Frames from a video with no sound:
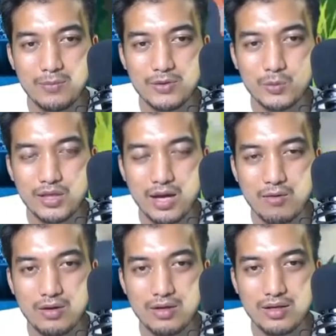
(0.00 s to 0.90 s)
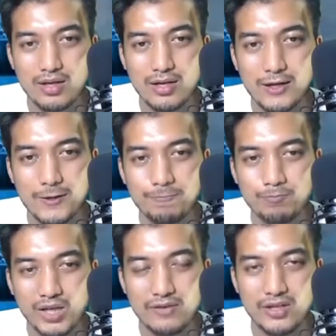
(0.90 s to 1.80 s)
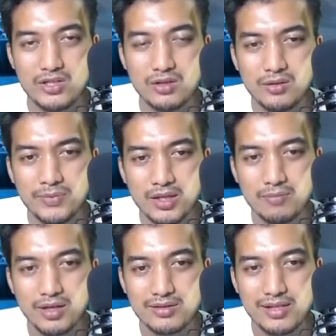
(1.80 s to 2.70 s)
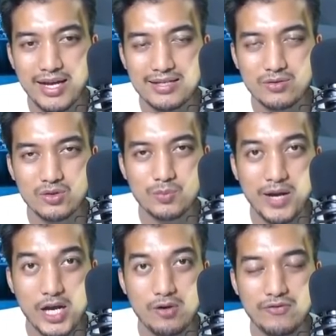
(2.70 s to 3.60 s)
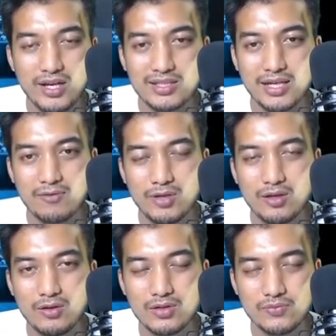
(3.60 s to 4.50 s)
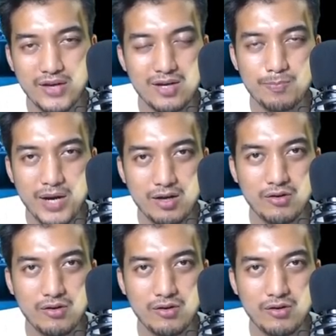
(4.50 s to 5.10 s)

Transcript: us with our uh, adventure because she has those pyro effects and with those pyro, pyro